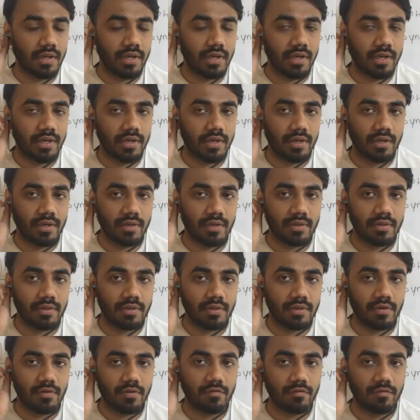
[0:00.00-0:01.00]
And
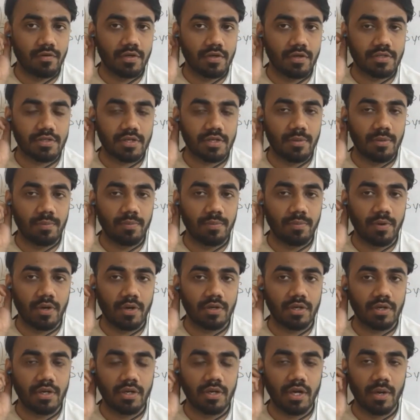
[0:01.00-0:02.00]
first
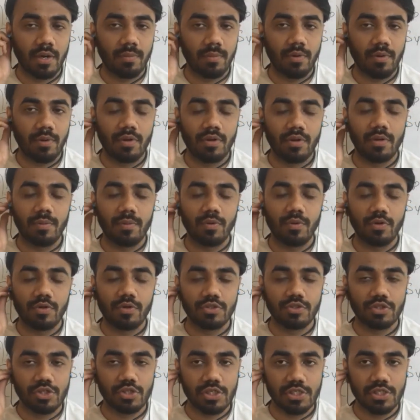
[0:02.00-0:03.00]
important about the
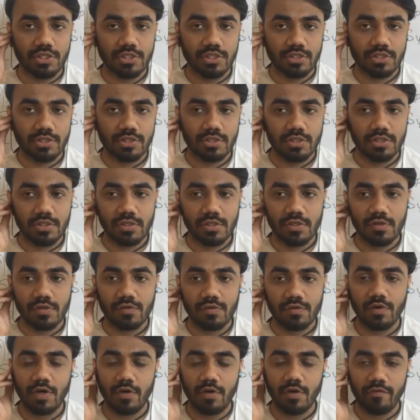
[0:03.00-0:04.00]
bone joints,
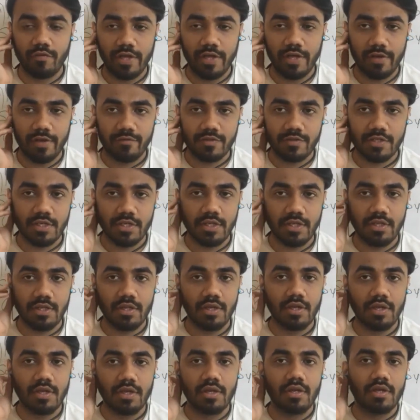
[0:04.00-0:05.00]
what we have seen,